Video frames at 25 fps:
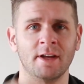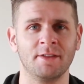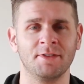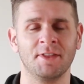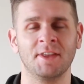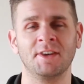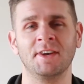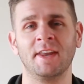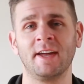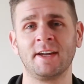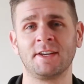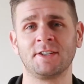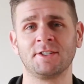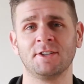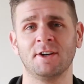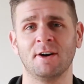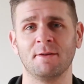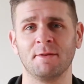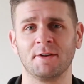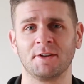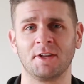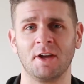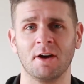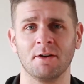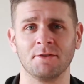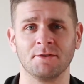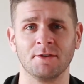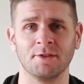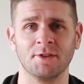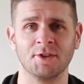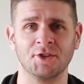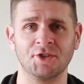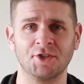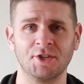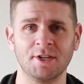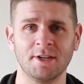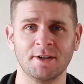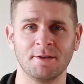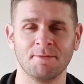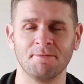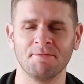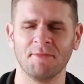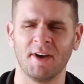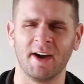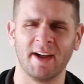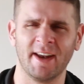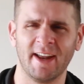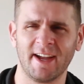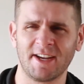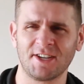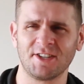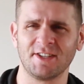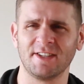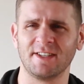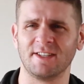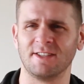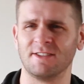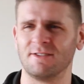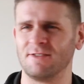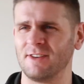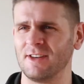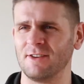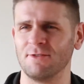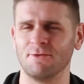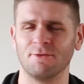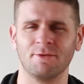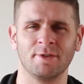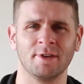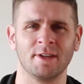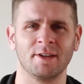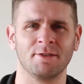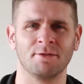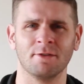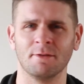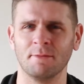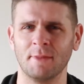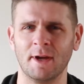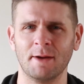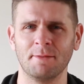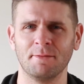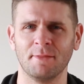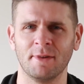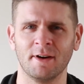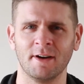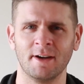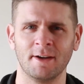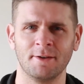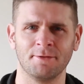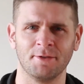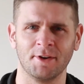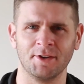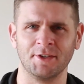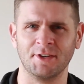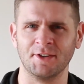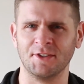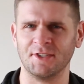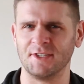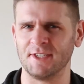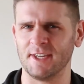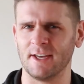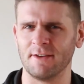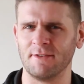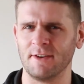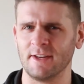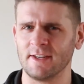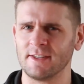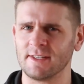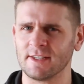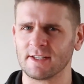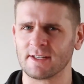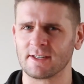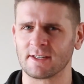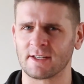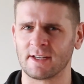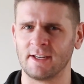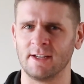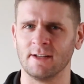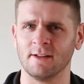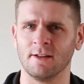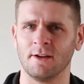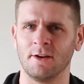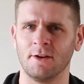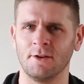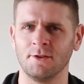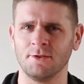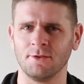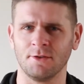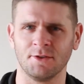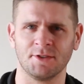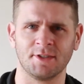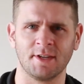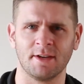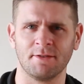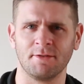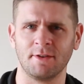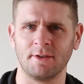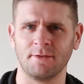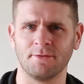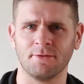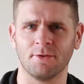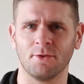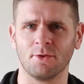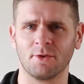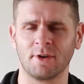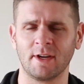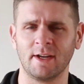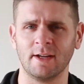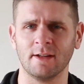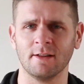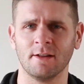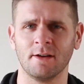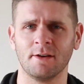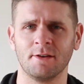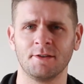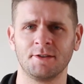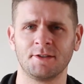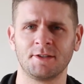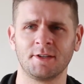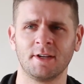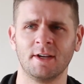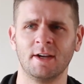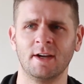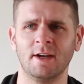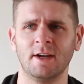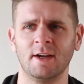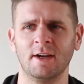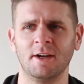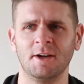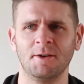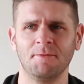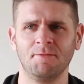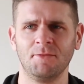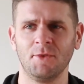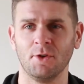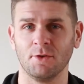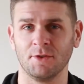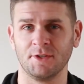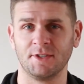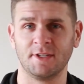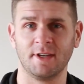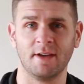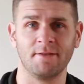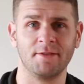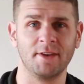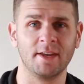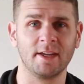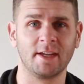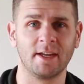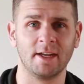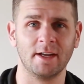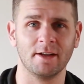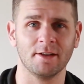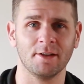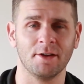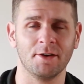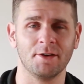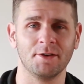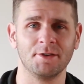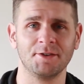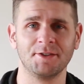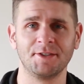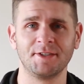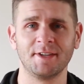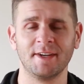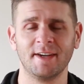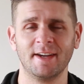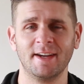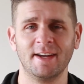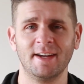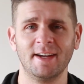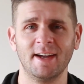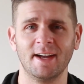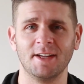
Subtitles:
The next time I'd go into the gym, I actually didn't really remember if I did 76 kilos or 74 kilos or 70 kilos.